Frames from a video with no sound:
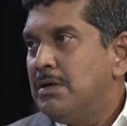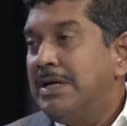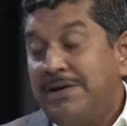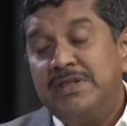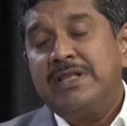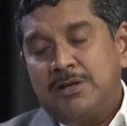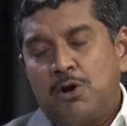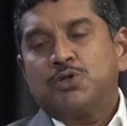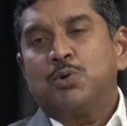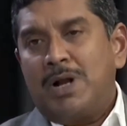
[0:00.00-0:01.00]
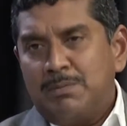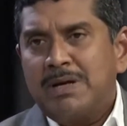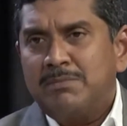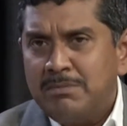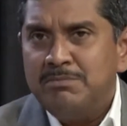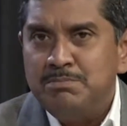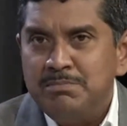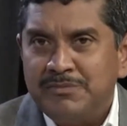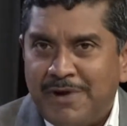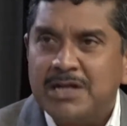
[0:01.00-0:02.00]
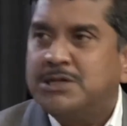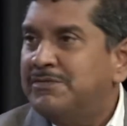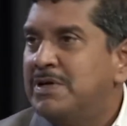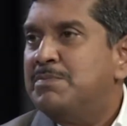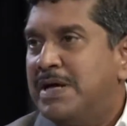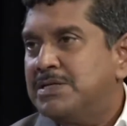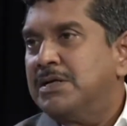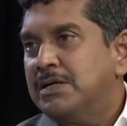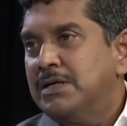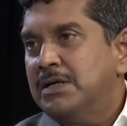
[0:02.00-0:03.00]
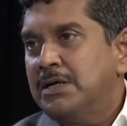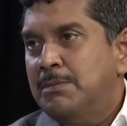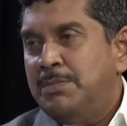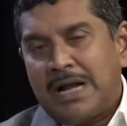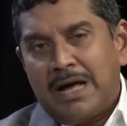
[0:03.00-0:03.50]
Even then, not so well, but relatively better. But I